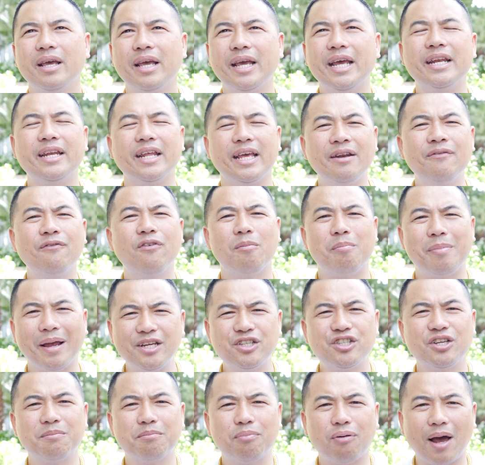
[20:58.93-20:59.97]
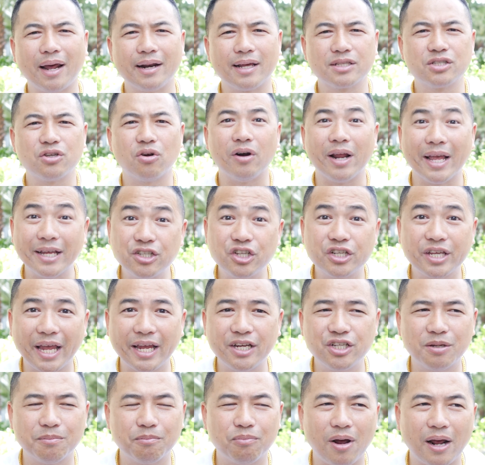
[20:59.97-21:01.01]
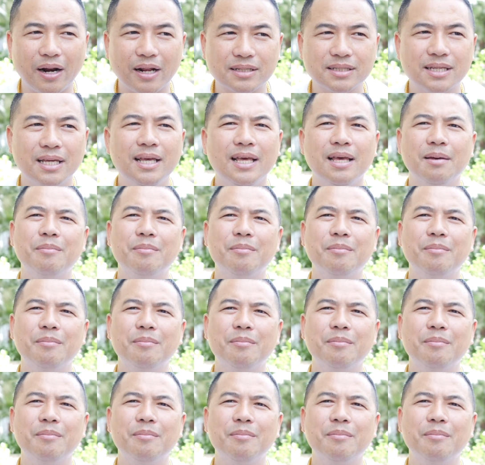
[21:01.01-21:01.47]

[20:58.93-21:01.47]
in information products or education products,